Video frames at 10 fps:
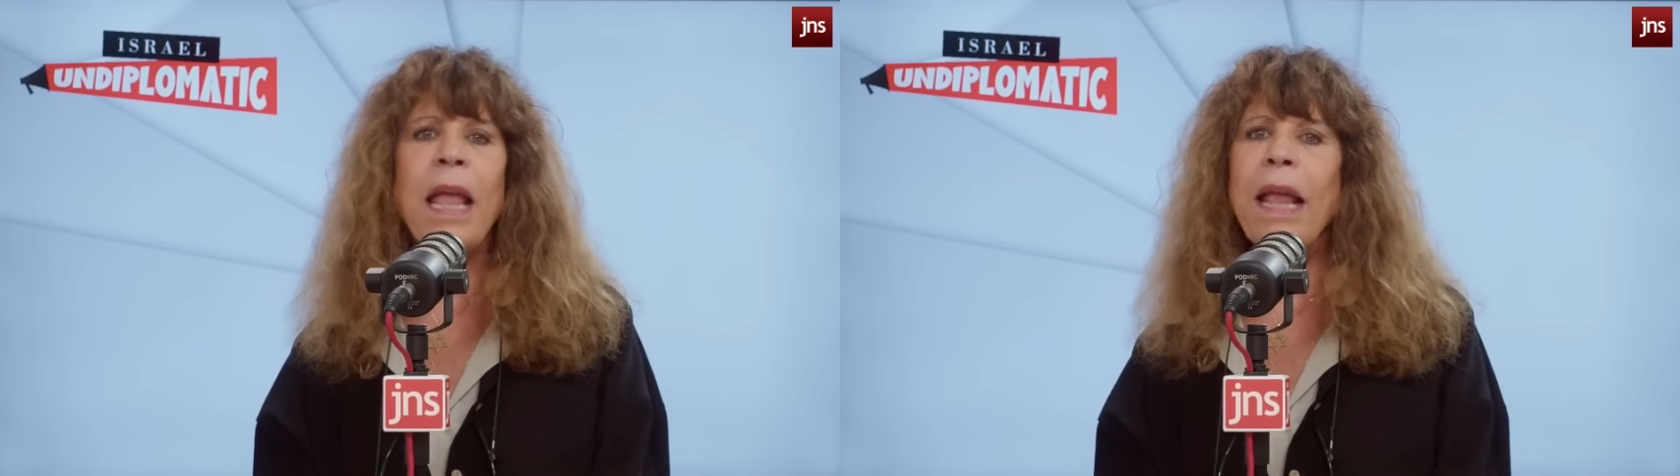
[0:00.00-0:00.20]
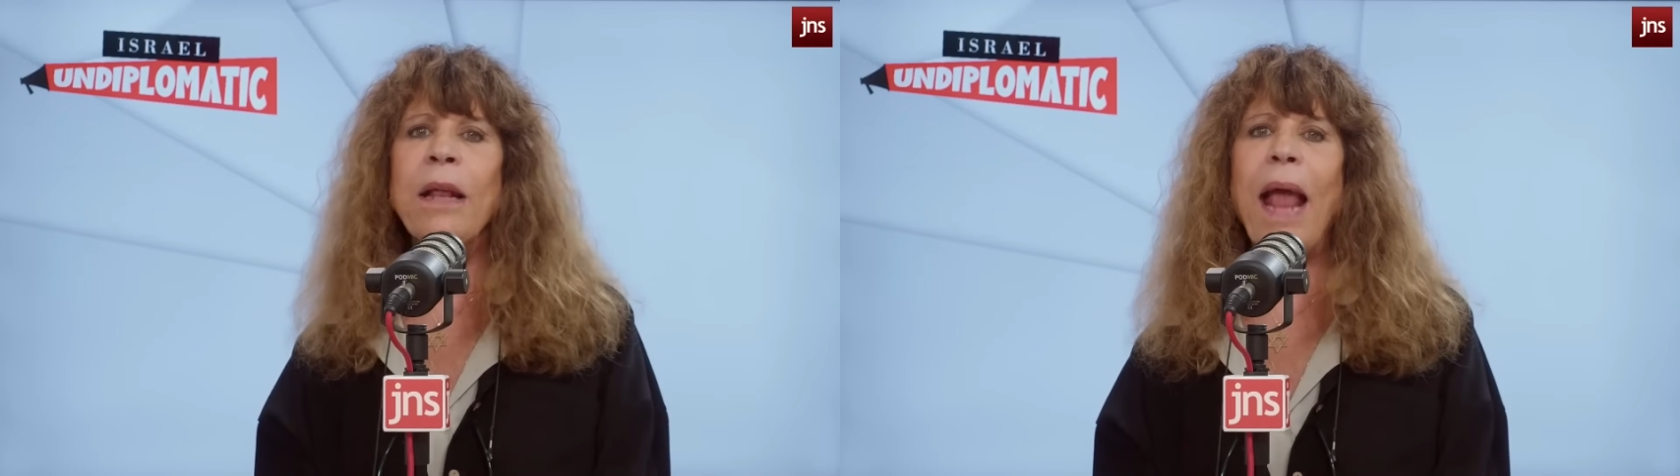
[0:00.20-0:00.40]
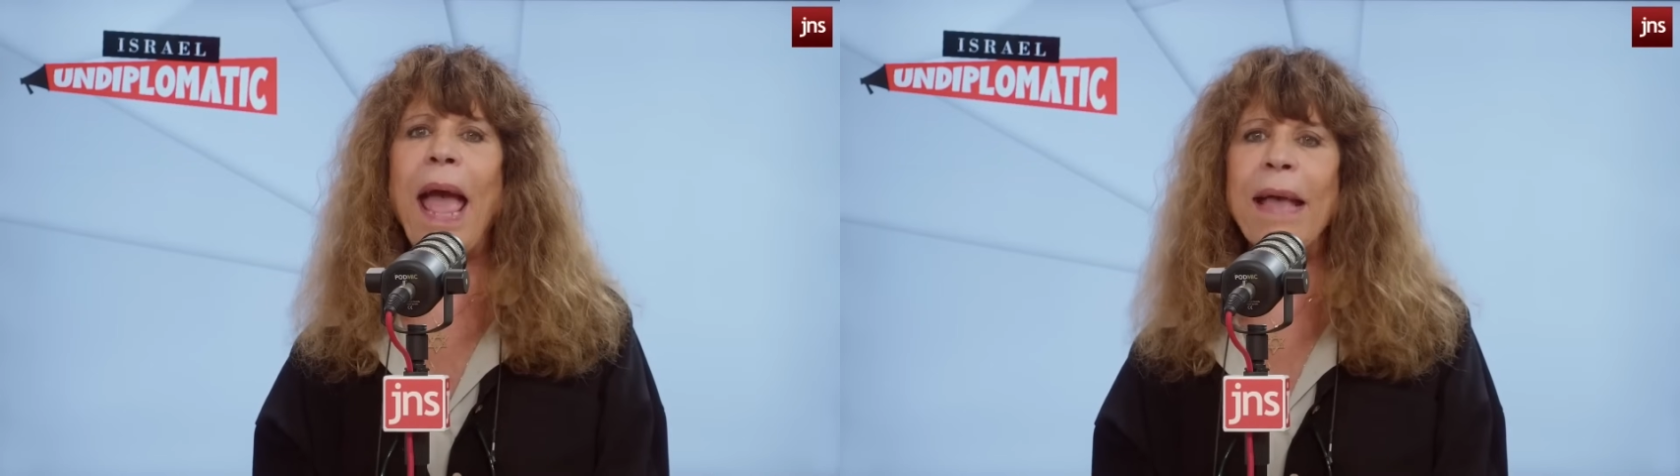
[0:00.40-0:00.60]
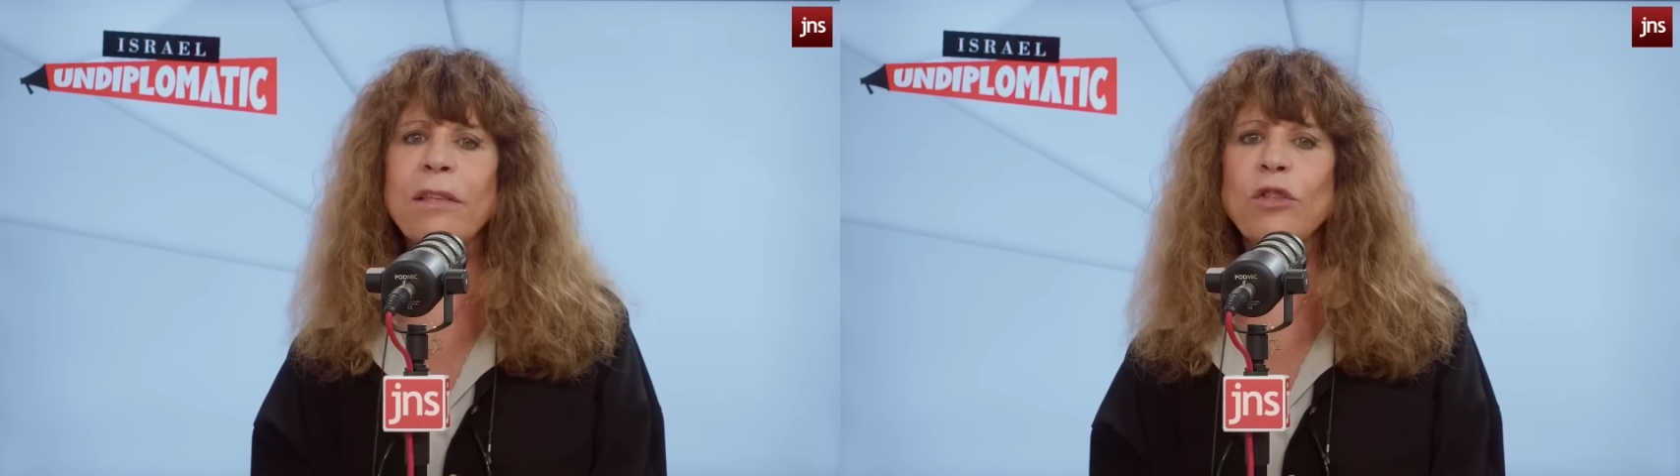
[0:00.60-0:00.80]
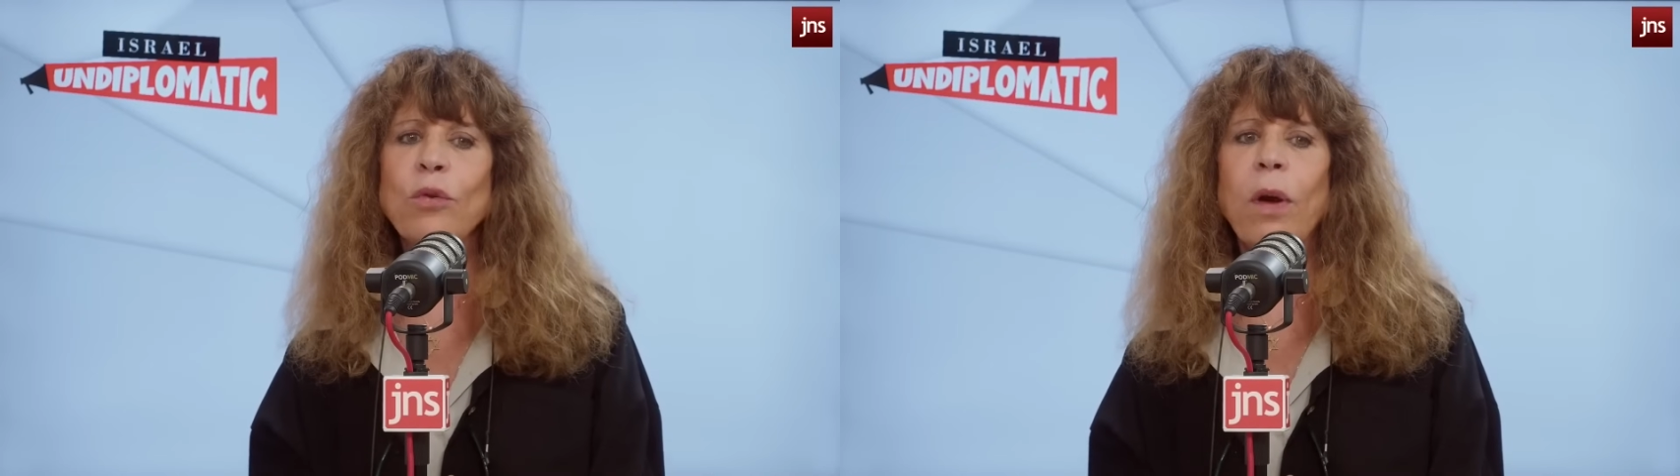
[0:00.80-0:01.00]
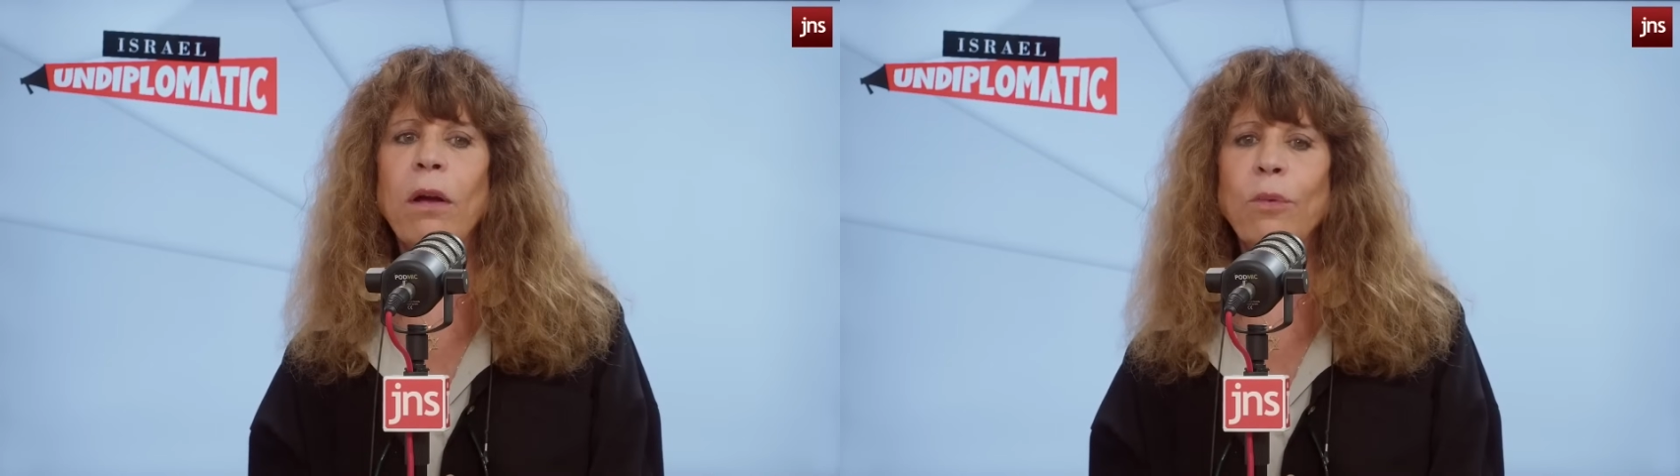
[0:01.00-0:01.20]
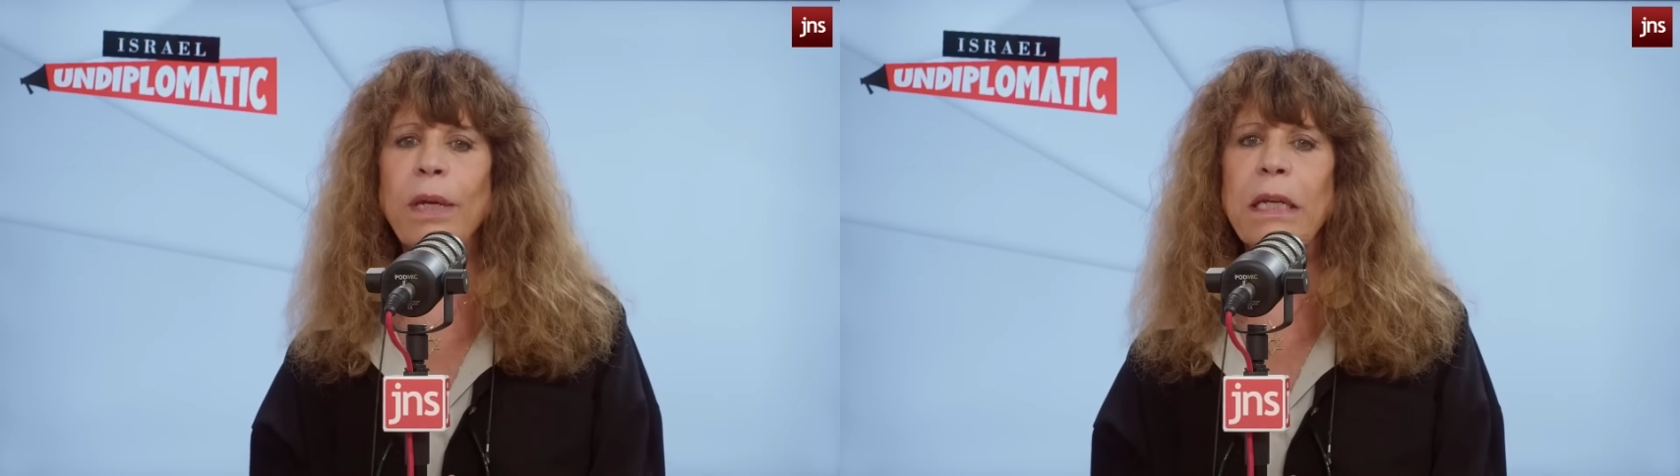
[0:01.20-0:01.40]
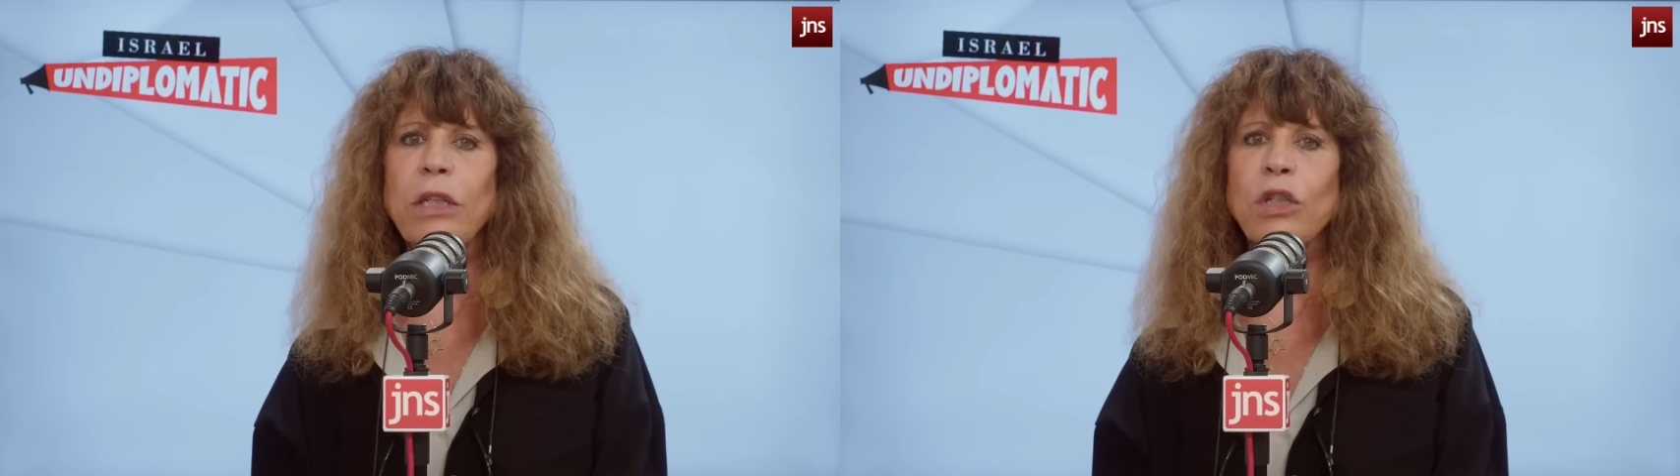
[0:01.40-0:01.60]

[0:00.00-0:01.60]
it has to agree